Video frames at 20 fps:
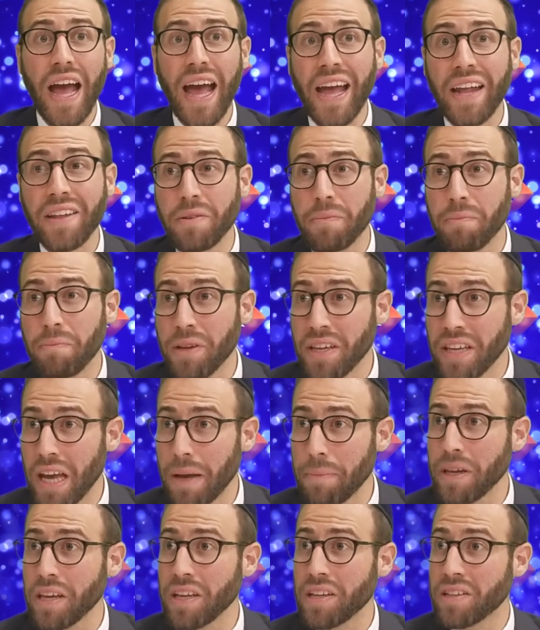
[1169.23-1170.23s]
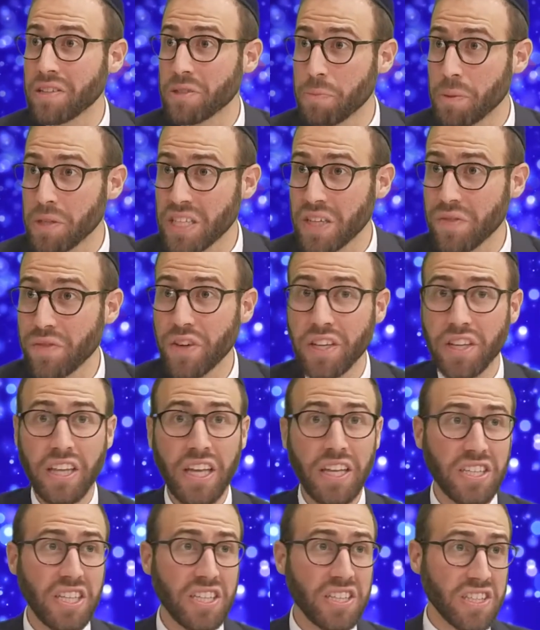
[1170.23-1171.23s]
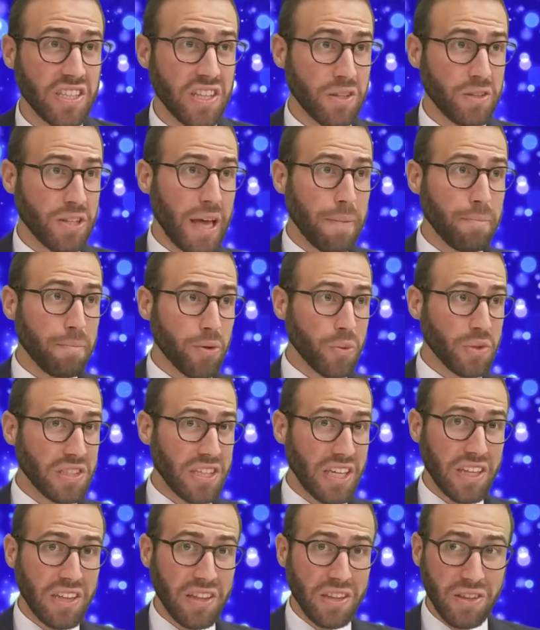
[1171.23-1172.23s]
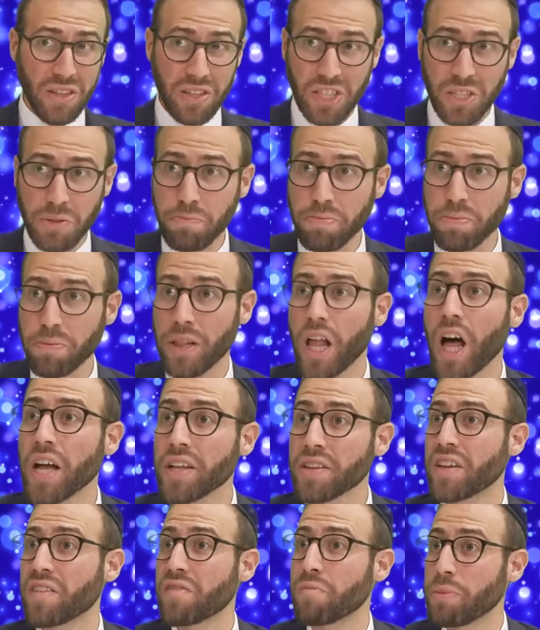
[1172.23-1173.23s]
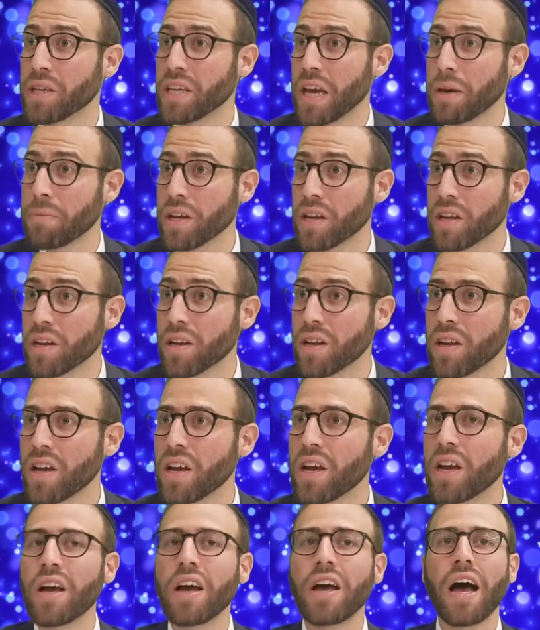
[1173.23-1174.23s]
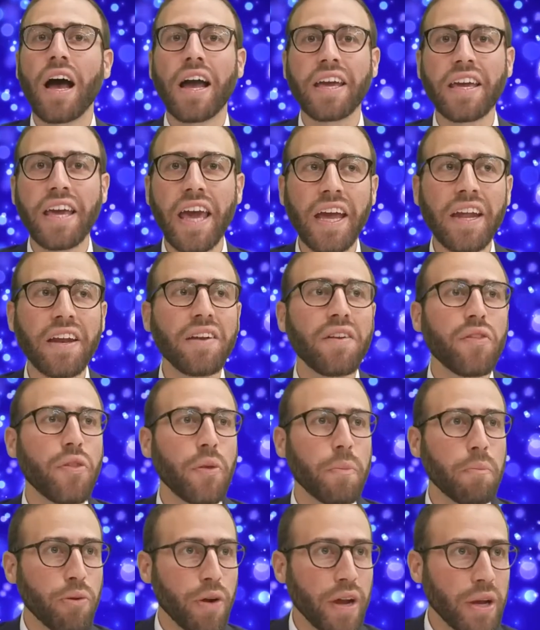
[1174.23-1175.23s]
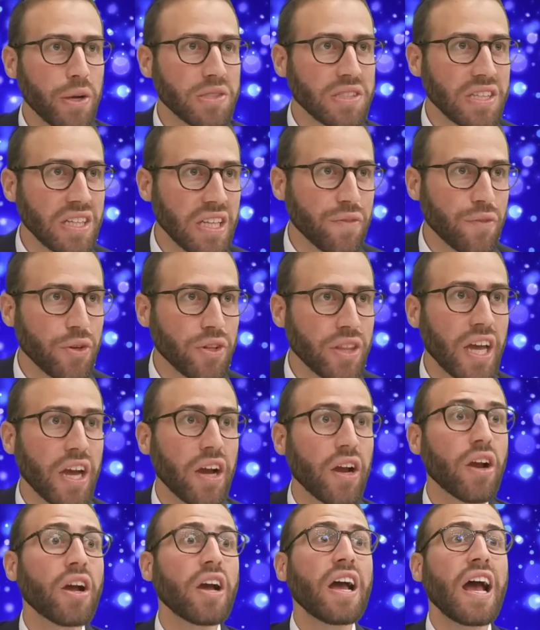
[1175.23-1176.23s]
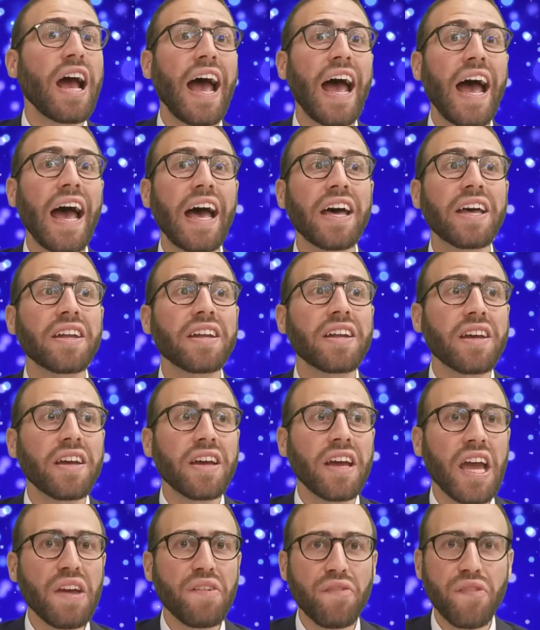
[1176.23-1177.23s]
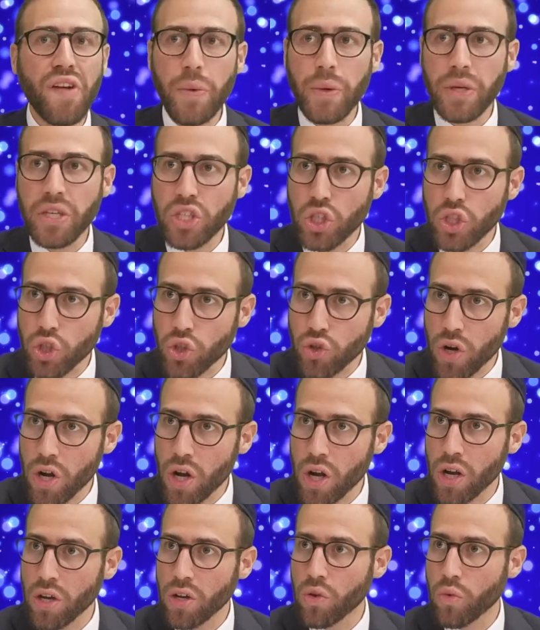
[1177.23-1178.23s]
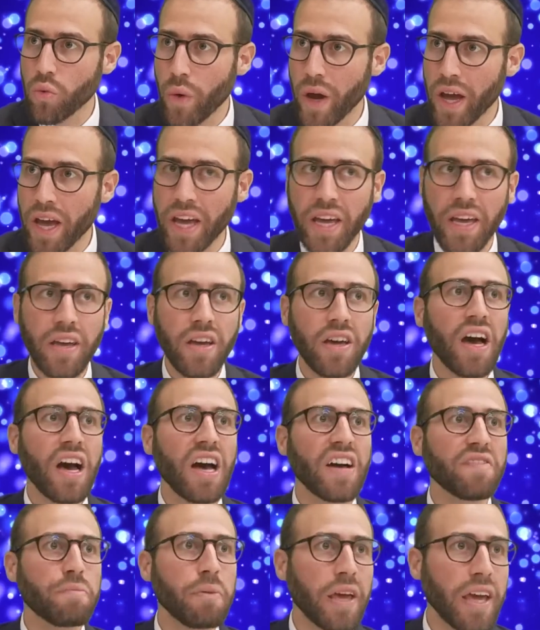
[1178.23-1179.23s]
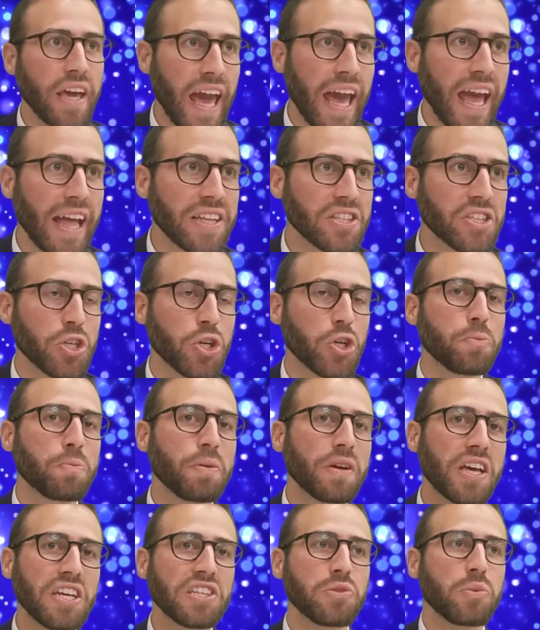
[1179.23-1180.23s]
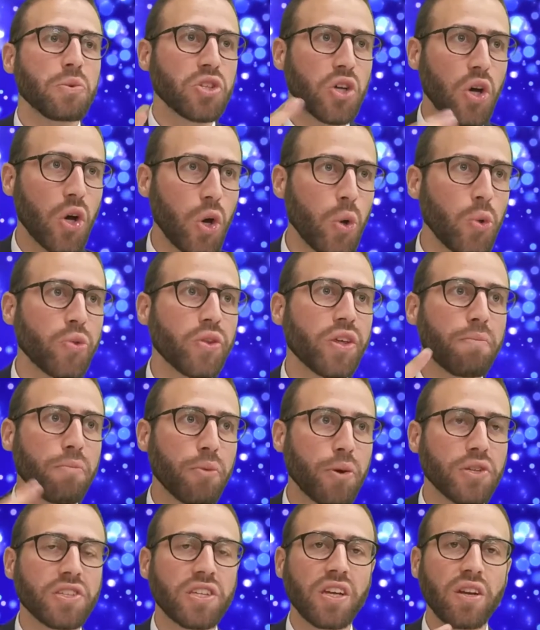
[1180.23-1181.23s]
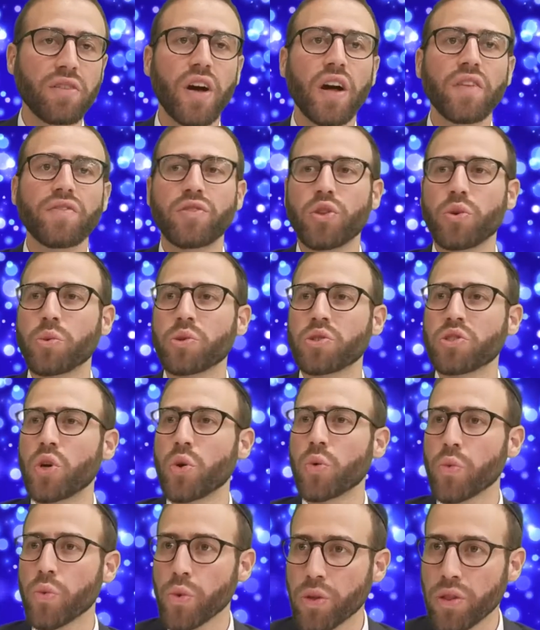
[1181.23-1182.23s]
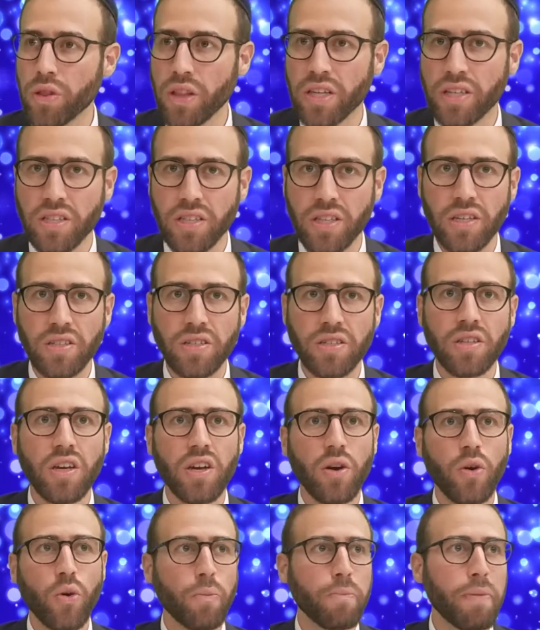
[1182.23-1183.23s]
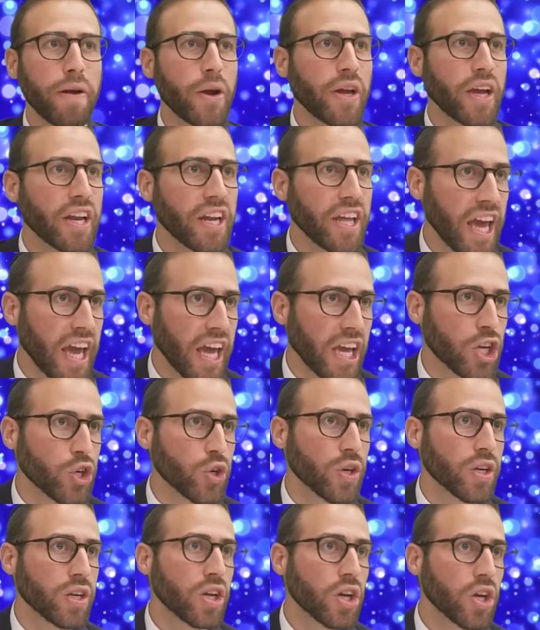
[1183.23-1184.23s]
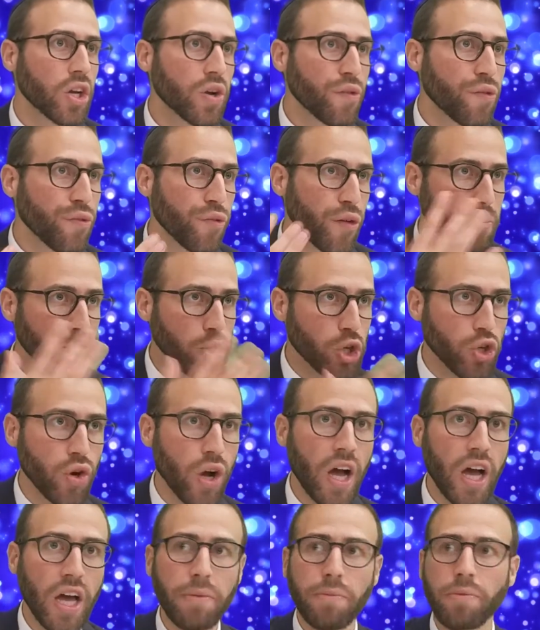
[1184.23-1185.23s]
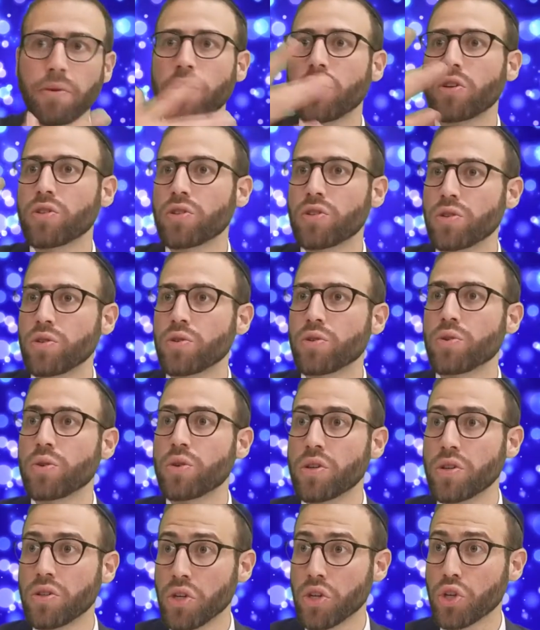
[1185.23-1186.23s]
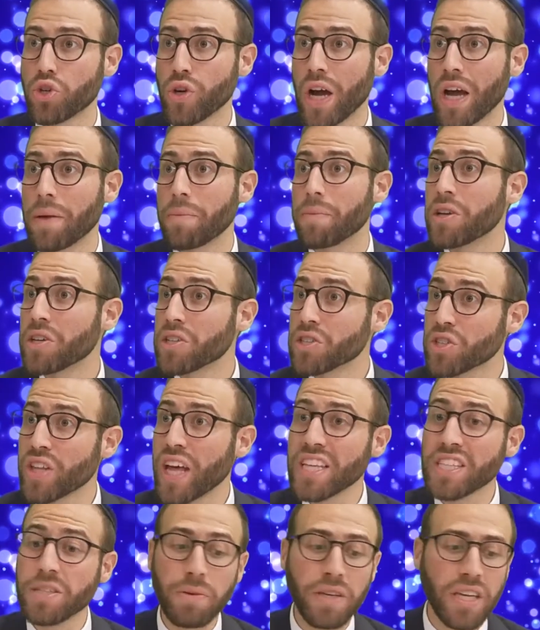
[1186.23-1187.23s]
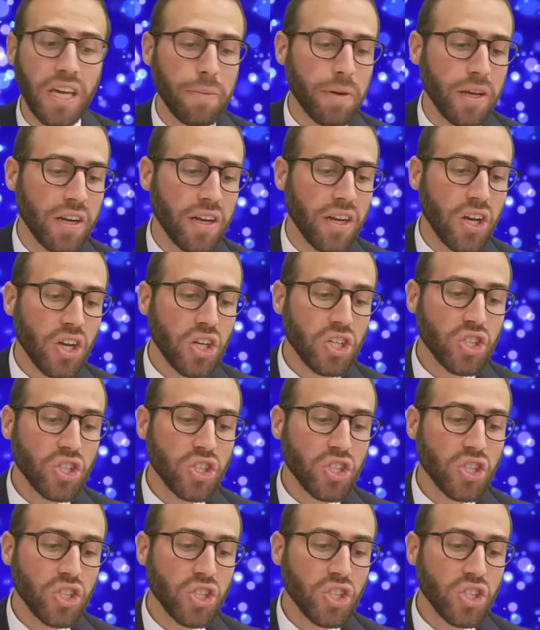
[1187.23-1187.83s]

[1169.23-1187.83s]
And Binyamin specifically, and since the temple was in this plot of Binyamin, again, the prayers delivered there had a very strong way of being answered, because it was only mercy involved and there was no ruthlessness or bearing any hatred from tribe to tribe. So that's Binyamin.